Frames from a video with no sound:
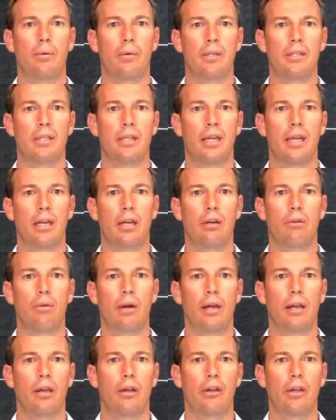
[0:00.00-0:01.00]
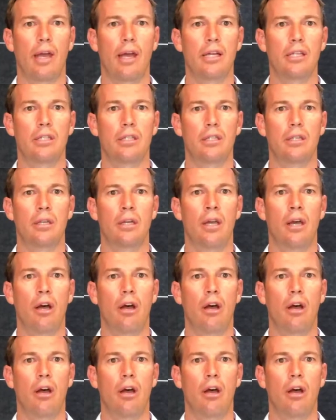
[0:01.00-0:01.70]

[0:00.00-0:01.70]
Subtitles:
Once again, a great location,